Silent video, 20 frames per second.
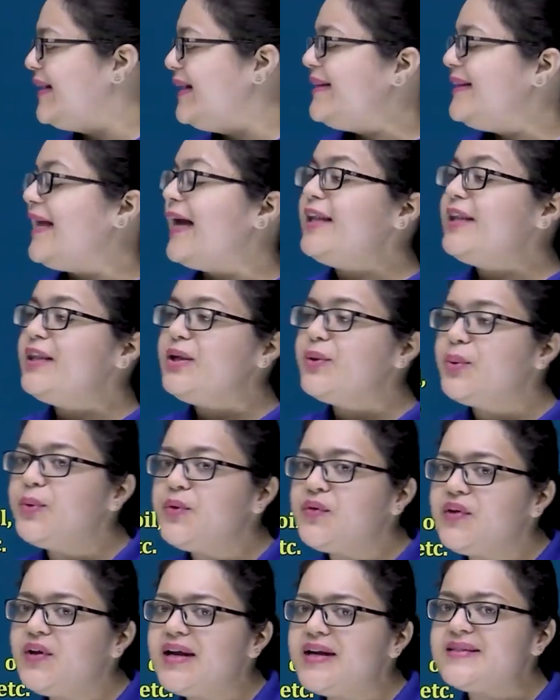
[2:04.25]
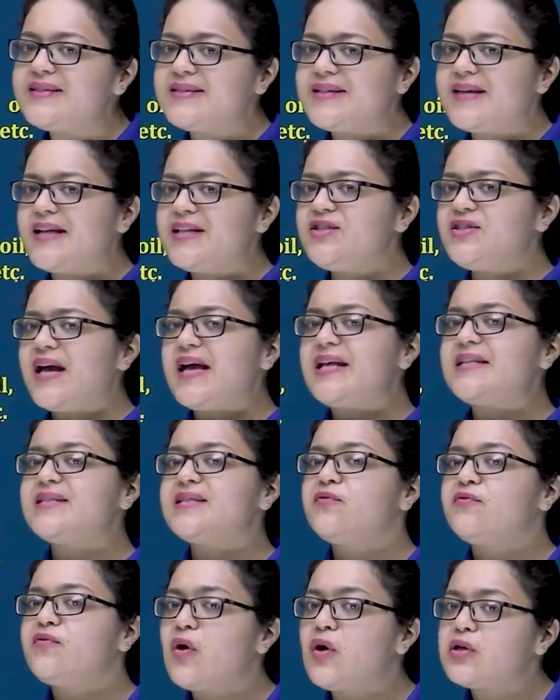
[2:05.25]
Then, nutrients such
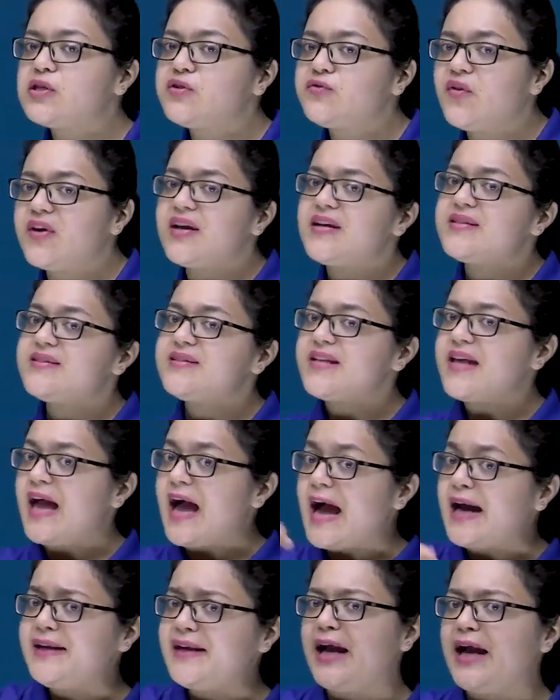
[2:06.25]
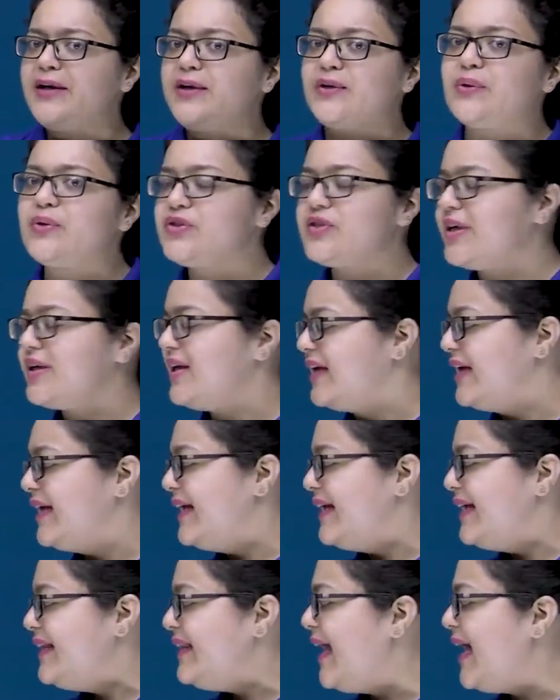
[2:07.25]
as phosphorus and nitrogen.
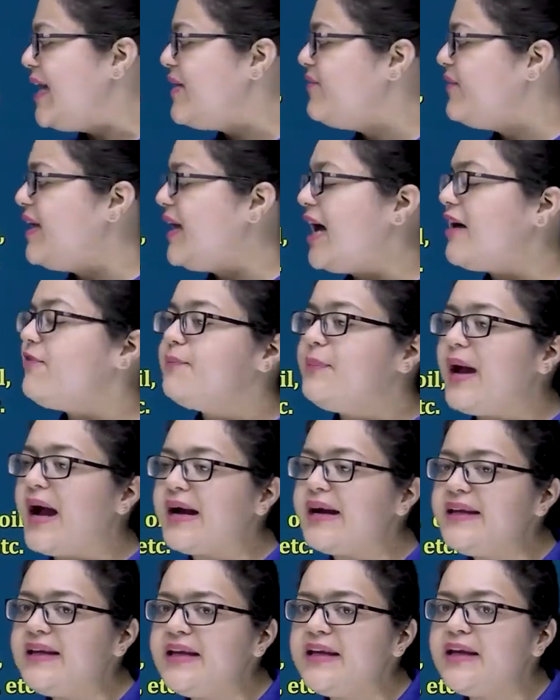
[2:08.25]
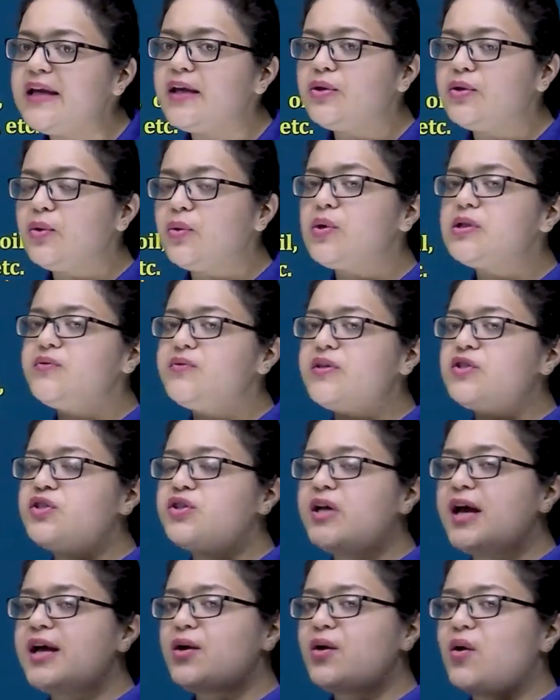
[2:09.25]
Then, we have bacteria, those which
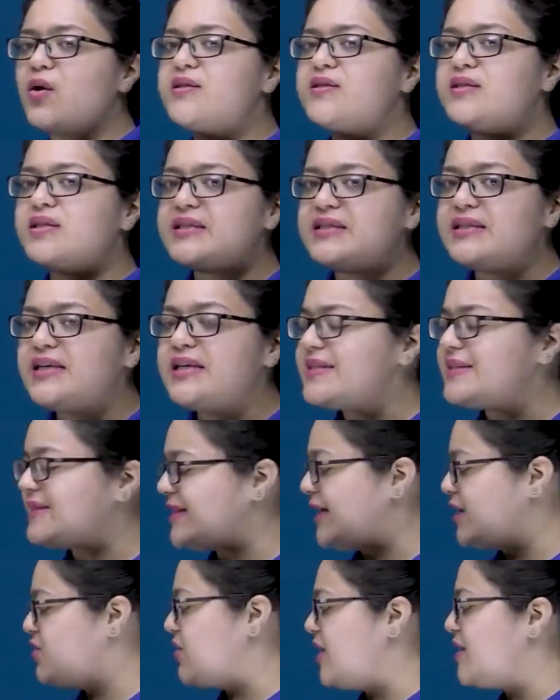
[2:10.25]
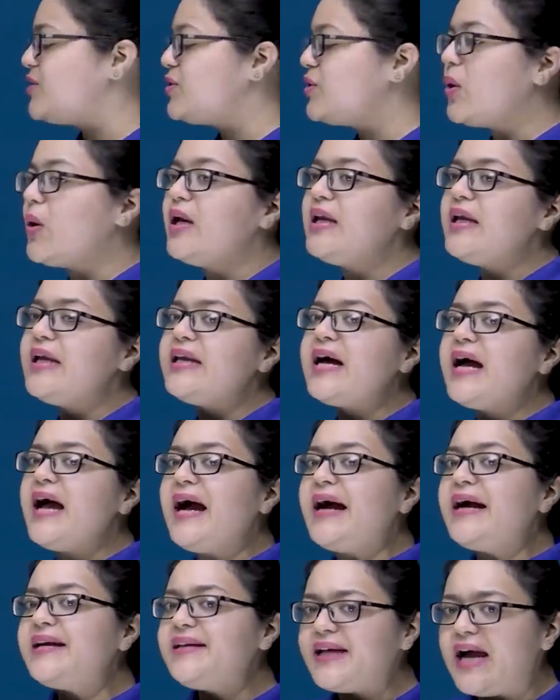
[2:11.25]
can cause disease such as
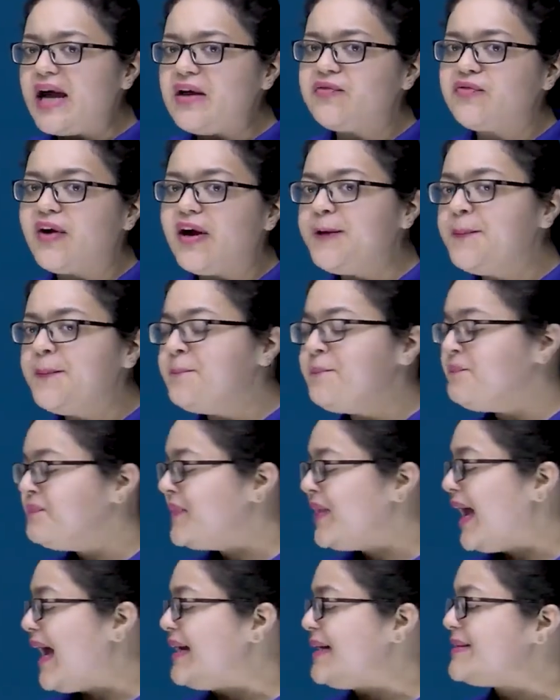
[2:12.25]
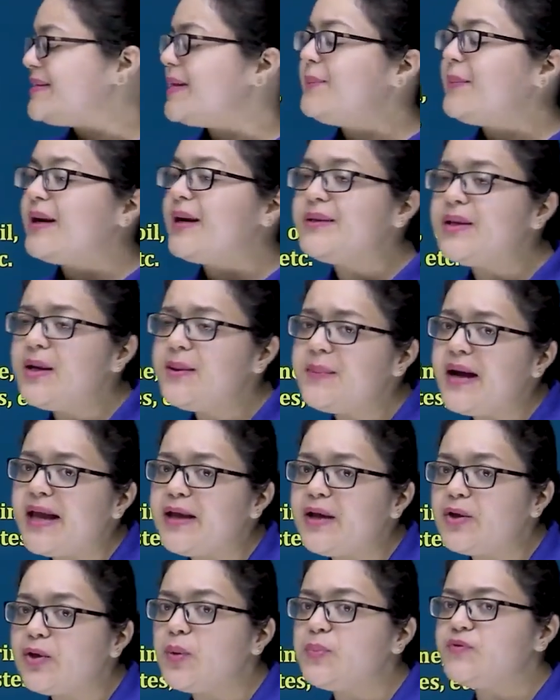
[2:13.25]
cholera and typhoid, and some other
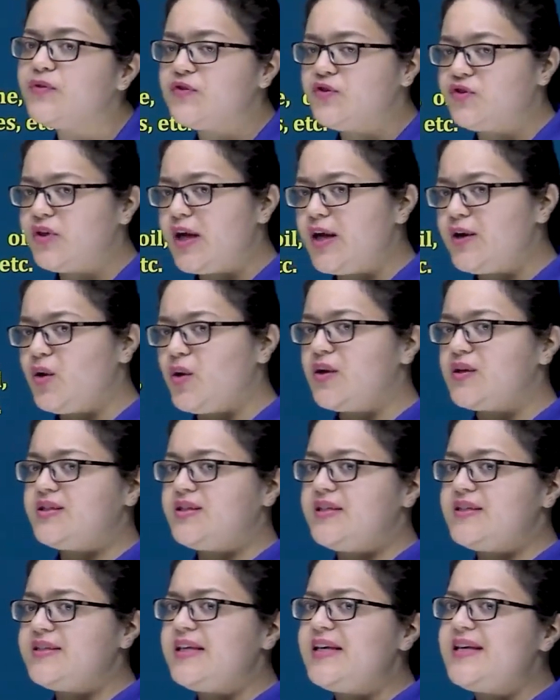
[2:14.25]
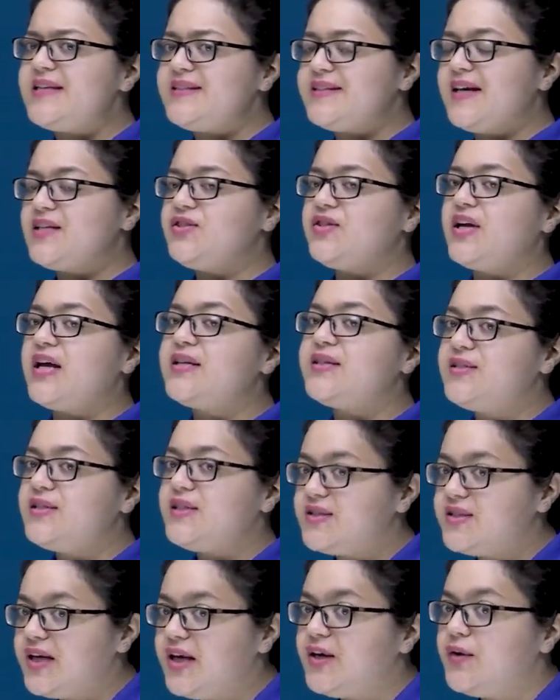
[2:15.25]
microbes which can cause disease such as
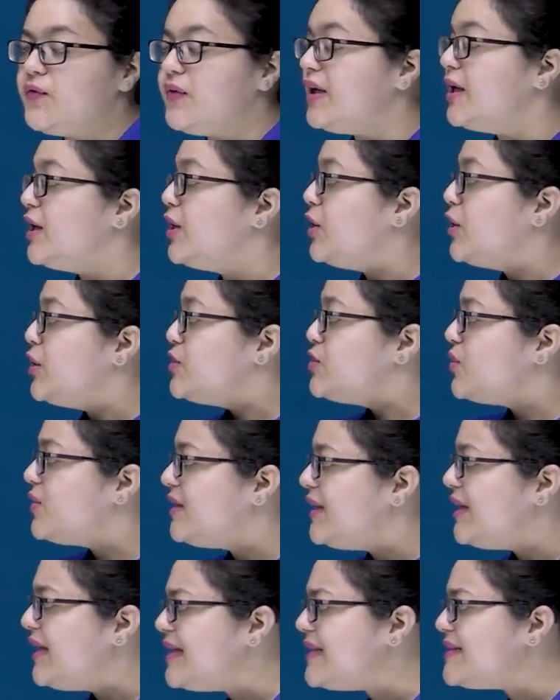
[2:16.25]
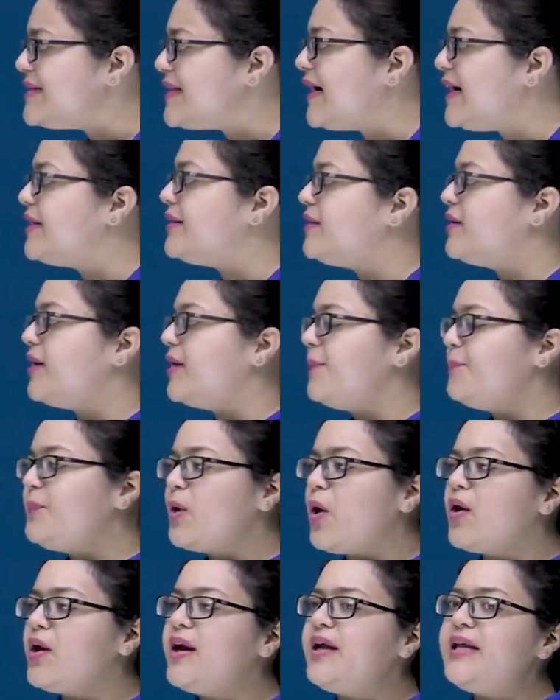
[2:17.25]
dysentery. So, these are the
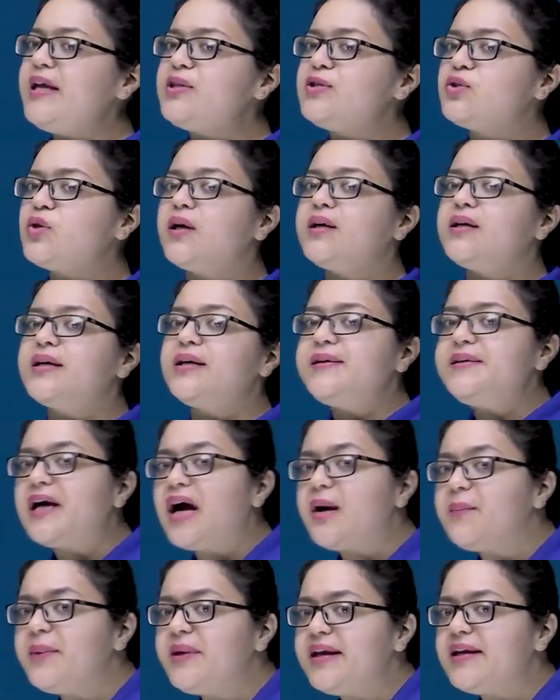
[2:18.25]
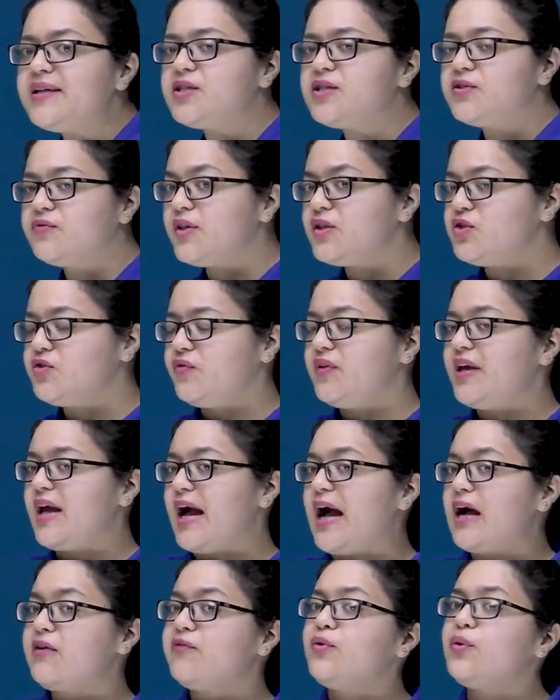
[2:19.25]
impurities or contaminants which we
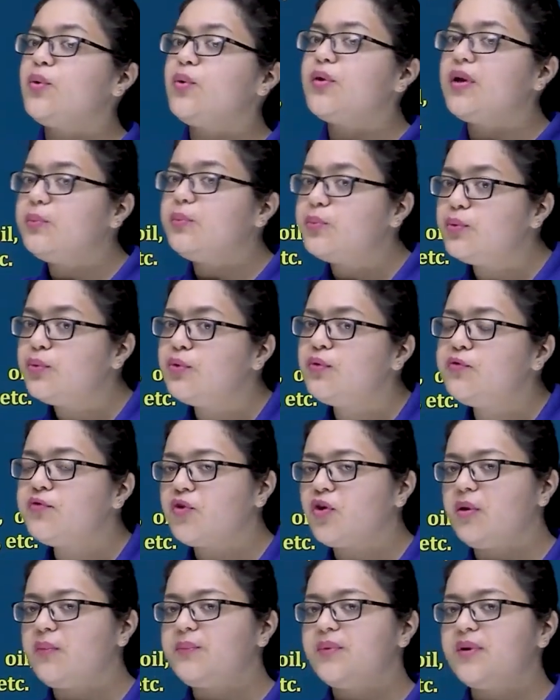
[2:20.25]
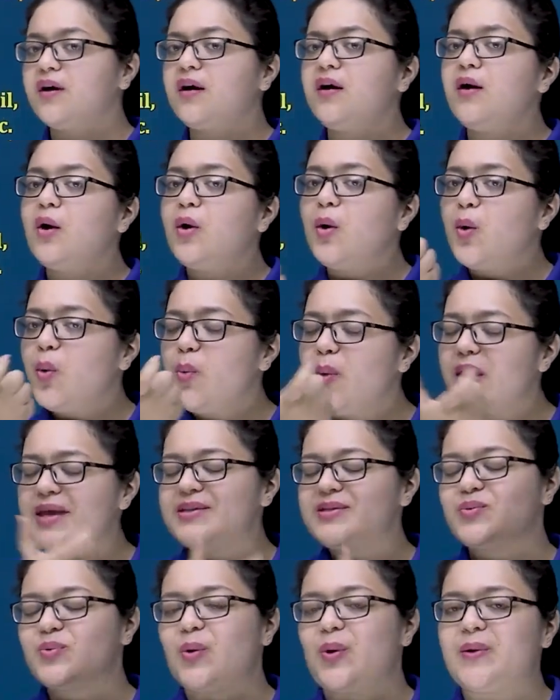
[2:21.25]
have to remove from the
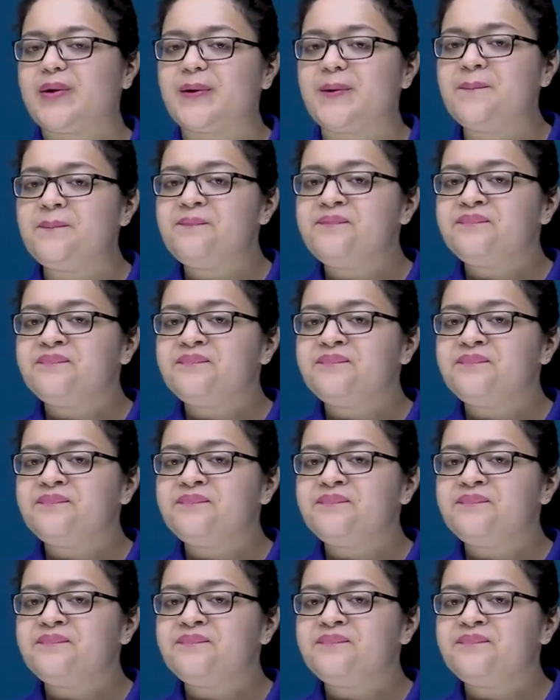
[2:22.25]
wastewater.